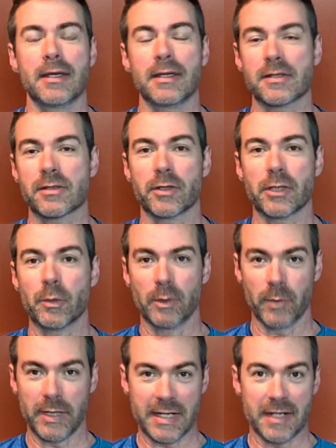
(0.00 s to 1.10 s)
And so one
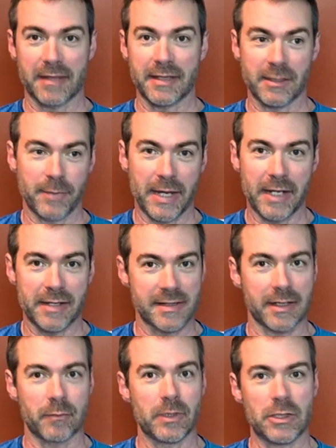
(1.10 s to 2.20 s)
way to kind of think about it is
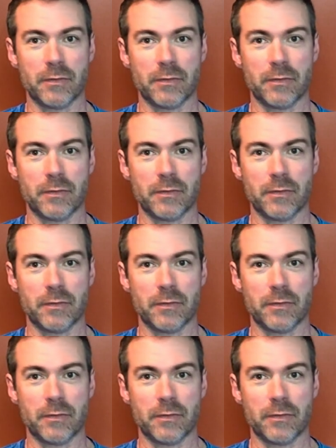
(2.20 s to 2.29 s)
like when